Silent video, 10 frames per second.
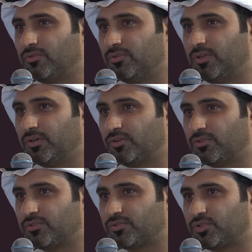they're
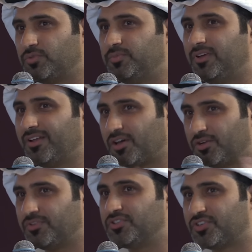should be a lot
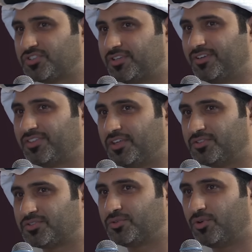of interesting
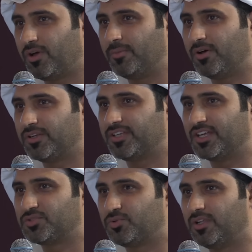things to know about it
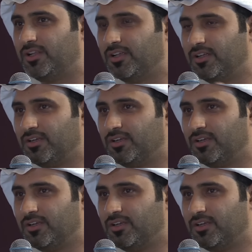as well